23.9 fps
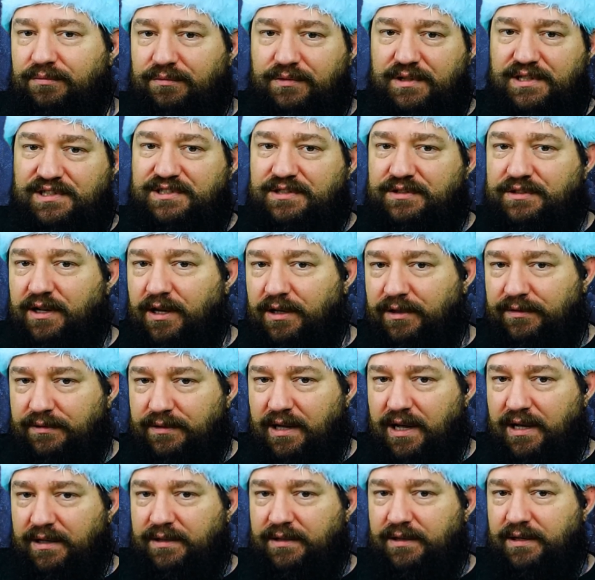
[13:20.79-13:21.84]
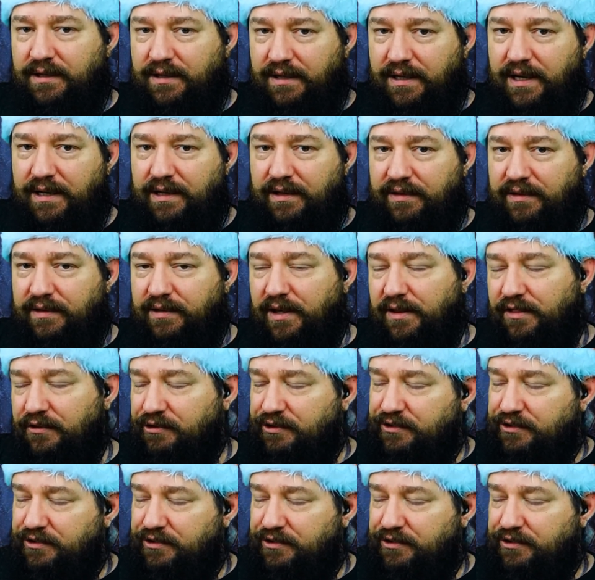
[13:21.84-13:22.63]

This adult, not anything other